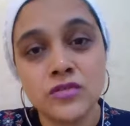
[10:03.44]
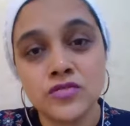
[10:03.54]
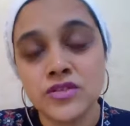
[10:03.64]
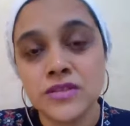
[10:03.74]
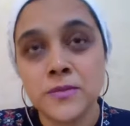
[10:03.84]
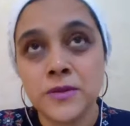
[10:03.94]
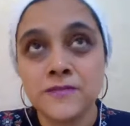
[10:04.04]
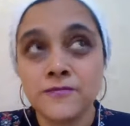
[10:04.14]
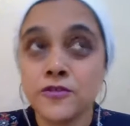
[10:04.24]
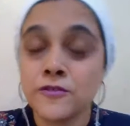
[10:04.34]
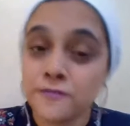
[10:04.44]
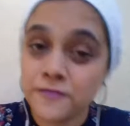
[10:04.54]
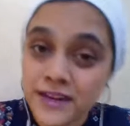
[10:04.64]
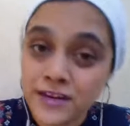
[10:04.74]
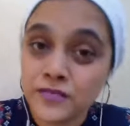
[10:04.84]
out to someone, if you're
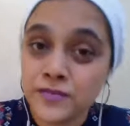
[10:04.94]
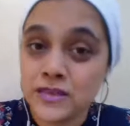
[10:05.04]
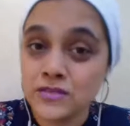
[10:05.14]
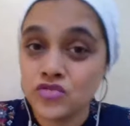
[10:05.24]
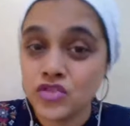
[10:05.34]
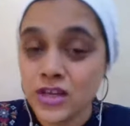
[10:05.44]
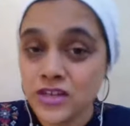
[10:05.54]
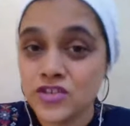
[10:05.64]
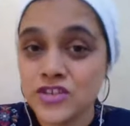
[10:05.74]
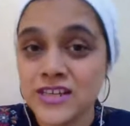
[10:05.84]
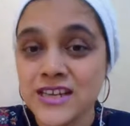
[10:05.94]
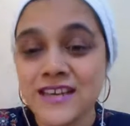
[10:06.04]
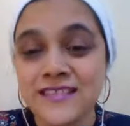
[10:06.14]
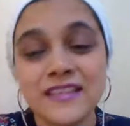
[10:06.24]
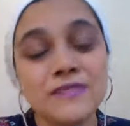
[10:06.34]
afraid of being judged,
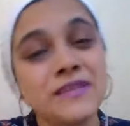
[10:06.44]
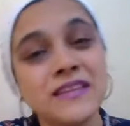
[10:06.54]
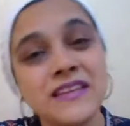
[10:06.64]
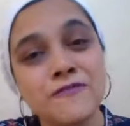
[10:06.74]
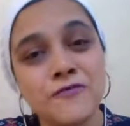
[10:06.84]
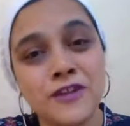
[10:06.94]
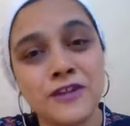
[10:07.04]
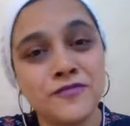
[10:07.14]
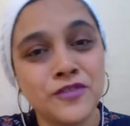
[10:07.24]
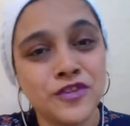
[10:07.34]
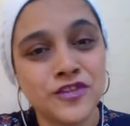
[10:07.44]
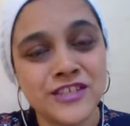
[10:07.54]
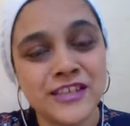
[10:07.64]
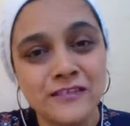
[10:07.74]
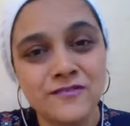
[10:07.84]
then be that friend for
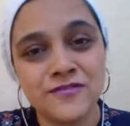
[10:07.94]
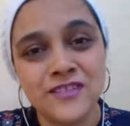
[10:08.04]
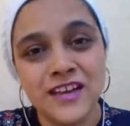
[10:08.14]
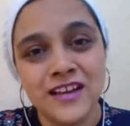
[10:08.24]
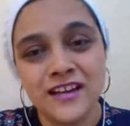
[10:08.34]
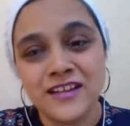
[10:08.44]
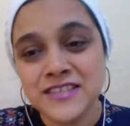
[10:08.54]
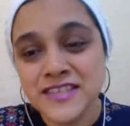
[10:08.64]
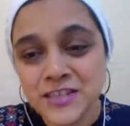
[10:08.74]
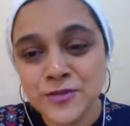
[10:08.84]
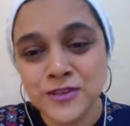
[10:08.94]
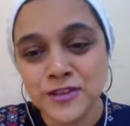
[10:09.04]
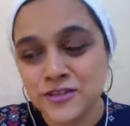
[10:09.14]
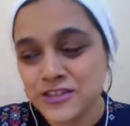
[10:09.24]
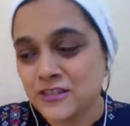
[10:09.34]
yourself. Sit with
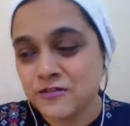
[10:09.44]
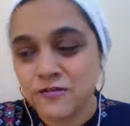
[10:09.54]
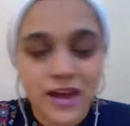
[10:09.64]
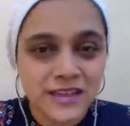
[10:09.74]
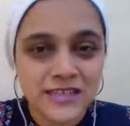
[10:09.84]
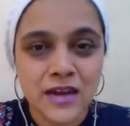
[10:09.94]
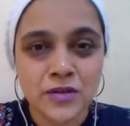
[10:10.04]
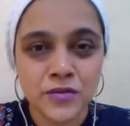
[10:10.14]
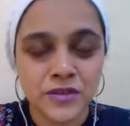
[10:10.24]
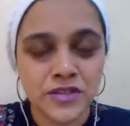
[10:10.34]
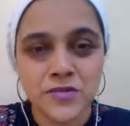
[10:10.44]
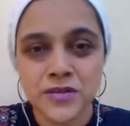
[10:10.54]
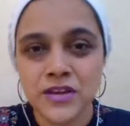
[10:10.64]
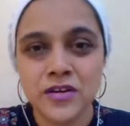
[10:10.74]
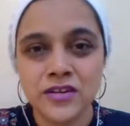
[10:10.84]
yourself, write down what's
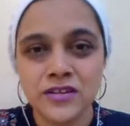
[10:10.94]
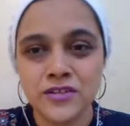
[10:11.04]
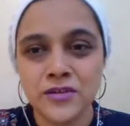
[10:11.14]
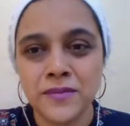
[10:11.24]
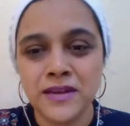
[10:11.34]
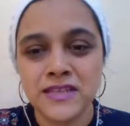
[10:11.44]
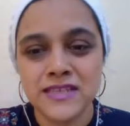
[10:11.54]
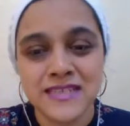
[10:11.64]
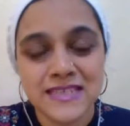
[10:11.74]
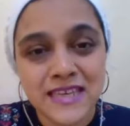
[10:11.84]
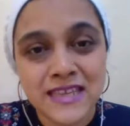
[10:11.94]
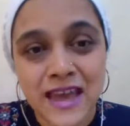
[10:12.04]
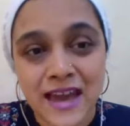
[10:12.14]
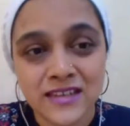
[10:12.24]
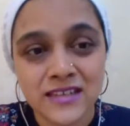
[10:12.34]
going on in your mind, see
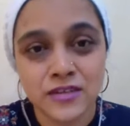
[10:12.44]
that,